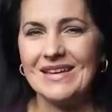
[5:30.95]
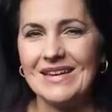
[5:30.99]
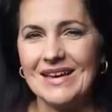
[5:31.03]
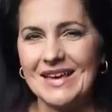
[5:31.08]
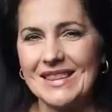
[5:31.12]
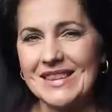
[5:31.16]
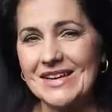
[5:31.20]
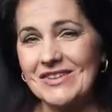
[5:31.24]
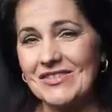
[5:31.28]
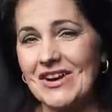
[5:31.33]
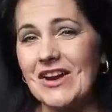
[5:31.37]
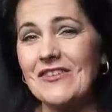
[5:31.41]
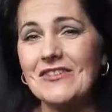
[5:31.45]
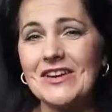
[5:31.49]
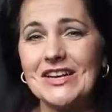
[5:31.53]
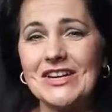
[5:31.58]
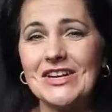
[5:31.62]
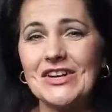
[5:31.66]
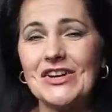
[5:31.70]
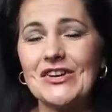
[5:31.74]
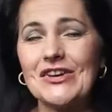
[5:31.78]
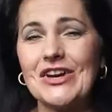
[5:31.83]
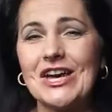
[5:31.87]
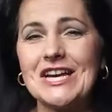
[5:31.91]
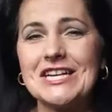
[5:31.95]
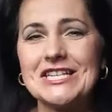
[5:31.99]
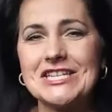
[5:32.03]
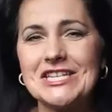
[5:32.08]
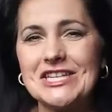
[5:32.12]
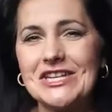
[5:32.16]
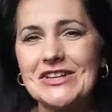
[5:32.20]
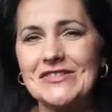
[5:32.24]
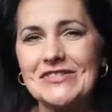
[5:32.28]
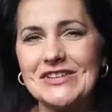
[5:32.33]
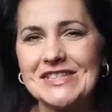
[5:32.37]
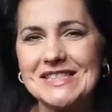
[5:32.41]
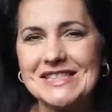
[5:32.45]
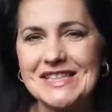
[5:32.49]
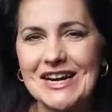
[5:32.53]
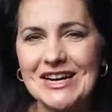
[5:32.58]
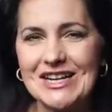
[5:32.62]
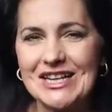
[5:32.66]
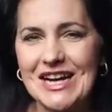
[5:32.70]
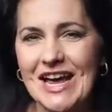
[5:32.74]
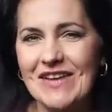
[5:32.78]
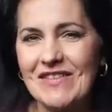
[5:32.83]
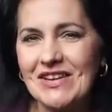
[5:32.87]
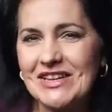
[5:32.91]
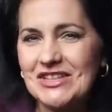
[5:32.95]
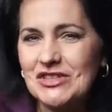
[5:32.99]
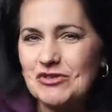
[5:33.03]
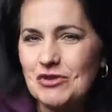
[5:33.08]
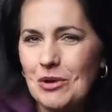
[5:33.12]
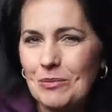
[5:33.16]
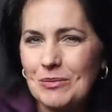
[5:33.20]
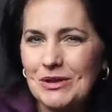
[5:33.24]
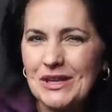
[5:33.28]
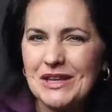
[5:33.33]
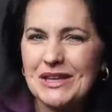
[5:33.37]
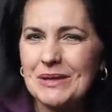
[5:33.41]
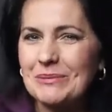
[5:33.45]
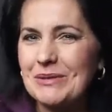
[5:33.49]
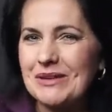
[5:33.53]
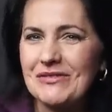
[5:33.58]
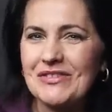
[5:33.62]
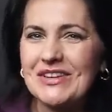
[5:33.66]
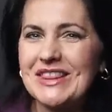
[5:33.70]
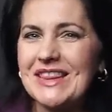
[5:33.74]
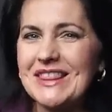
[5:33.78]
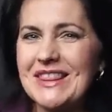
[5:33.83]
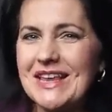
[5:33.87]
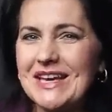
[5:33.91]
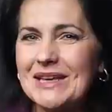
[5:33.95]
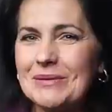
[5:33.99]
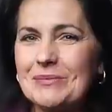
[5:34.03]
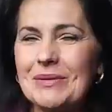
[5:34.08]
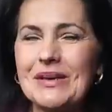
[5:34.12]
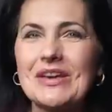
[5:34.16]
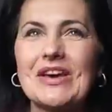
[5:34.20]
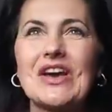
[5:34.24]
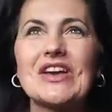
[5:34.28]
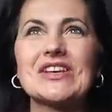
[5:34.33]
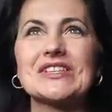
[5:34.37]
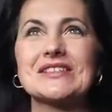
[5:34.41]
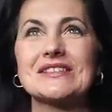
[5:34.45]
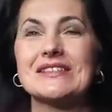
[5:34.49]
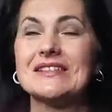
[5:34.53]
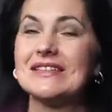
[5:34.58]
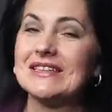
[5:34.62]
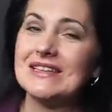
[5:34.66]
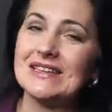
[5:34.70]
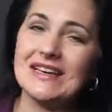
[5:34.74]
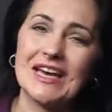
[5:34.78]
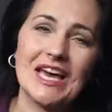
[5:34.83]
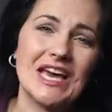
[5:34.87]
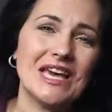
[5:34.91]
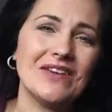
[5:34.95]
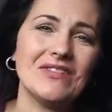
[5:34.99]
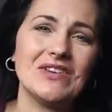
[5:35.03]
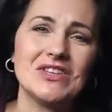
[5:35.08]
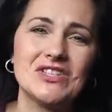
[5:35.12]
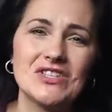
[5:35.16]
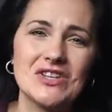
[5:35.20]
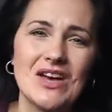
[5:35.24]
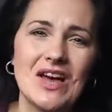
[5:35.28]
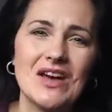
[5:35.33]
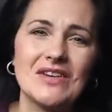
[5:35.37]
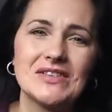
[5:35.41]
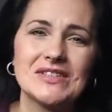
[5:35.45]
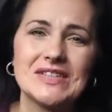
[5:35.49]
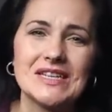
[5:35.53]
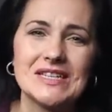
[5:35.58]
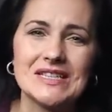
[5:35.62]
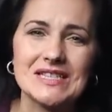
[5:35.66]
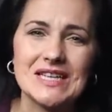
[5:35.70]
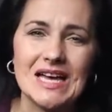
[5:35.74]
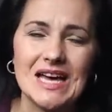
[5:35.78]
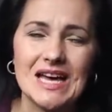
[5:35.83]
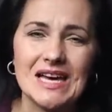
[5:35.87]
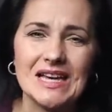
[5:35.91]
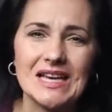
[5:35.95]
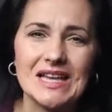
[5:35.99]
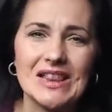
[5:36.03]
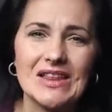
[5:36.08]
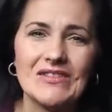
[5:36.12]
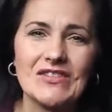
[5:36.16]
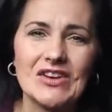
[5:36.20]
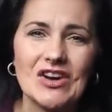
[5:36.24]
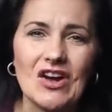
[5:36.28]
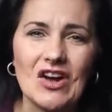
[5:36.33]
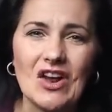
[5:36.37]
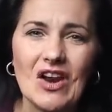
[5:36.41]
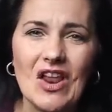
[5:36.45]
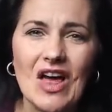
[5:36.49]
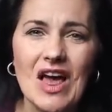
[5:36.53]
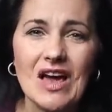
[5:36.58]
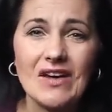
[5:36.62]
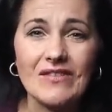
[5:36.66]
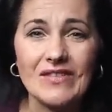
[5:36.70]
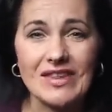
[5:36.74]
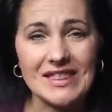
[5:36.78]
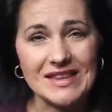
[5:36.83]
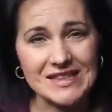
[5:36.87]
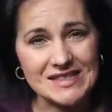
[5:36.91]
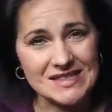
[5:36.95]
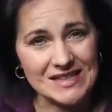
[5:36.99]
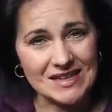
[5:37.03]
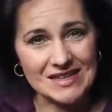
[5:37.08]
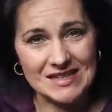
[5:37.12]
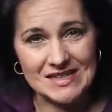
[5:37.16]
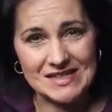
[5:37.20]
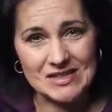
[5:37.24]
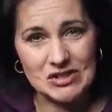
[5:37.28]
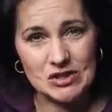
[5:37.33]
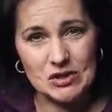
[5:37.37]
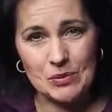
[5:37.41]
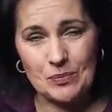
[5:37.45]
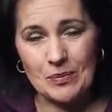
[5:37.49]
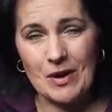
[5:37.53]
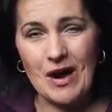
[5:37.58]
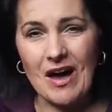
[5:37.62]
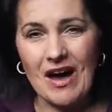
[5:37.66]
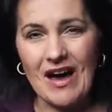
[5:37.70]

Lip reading: At the graffiti location, we started having trouble a little bit with light because, hey, we shot at 11 o'clock when the sun is super